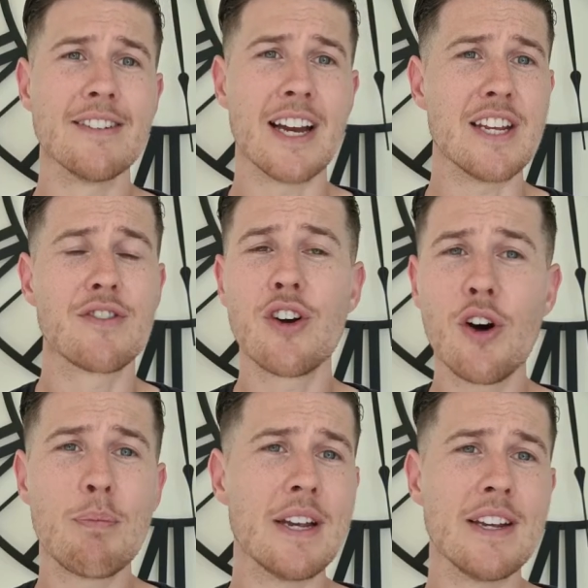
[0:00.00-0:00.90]
Yeah, you've
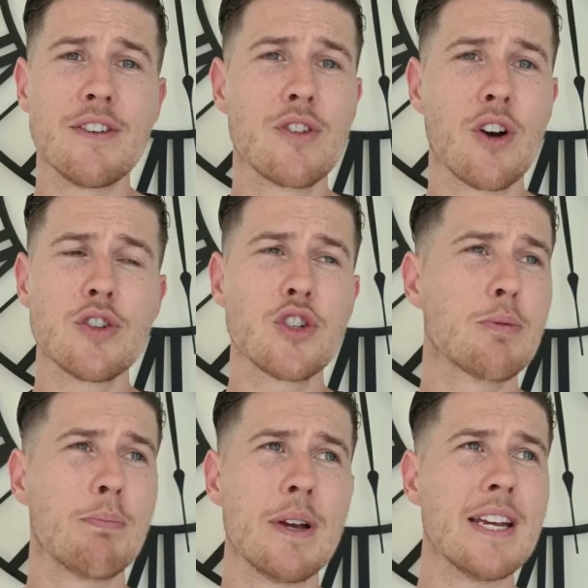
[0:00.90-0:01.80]
got to
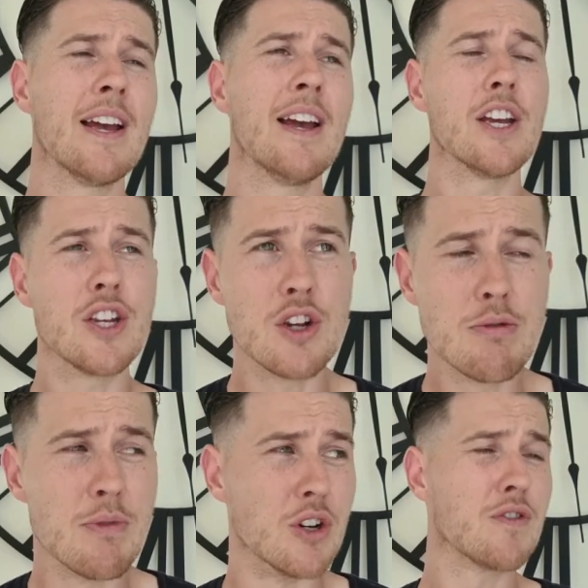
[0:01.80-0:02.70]
just be
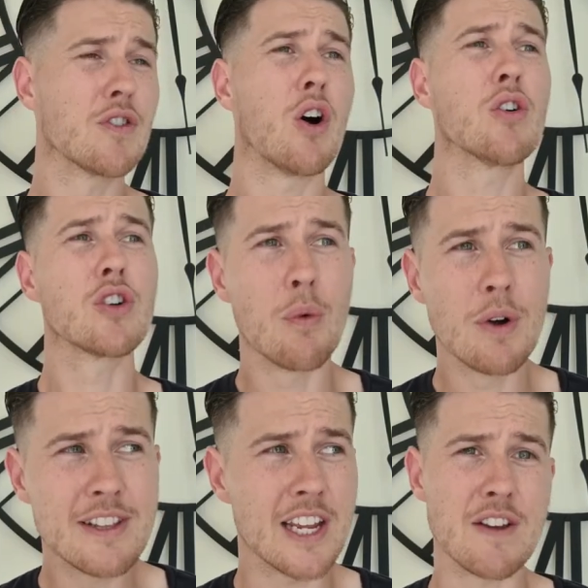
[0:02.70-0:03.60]
human. You've got to go
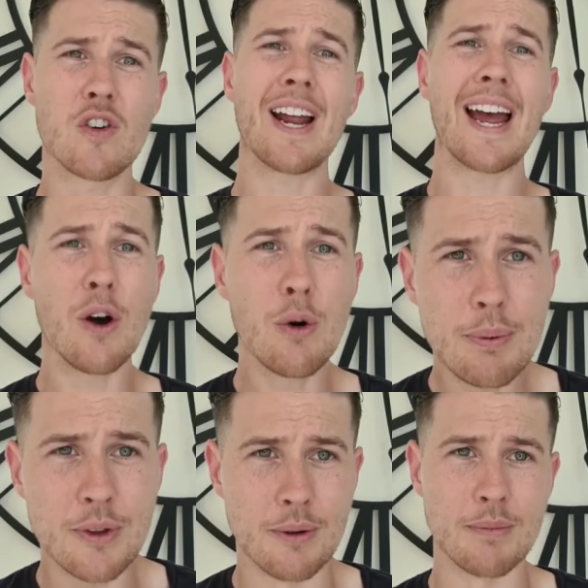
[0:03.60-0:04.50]
in there. You've got to
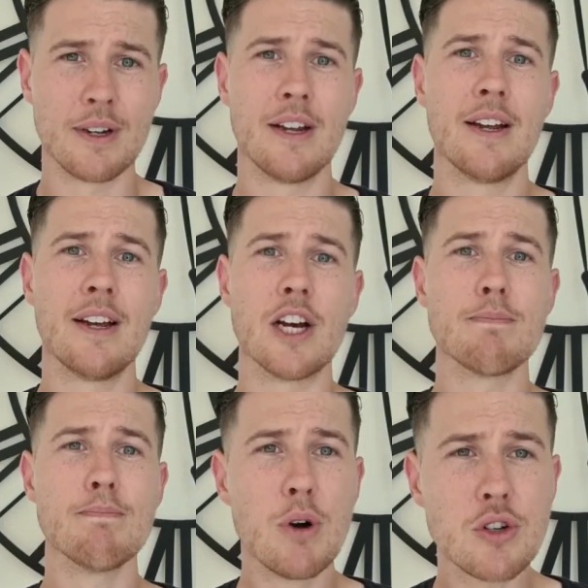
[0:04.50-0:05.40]
help them as
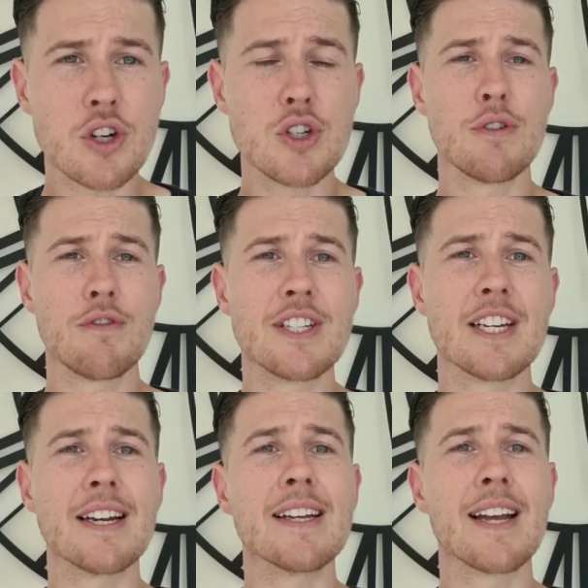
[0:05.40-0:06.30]
much as you
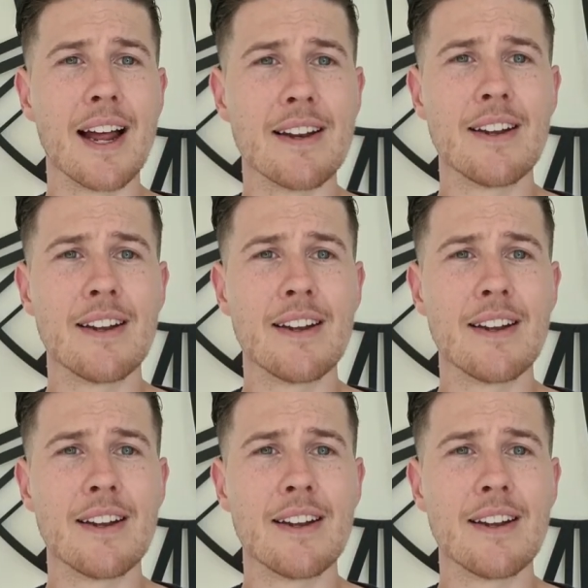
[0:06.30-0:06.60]
physically can,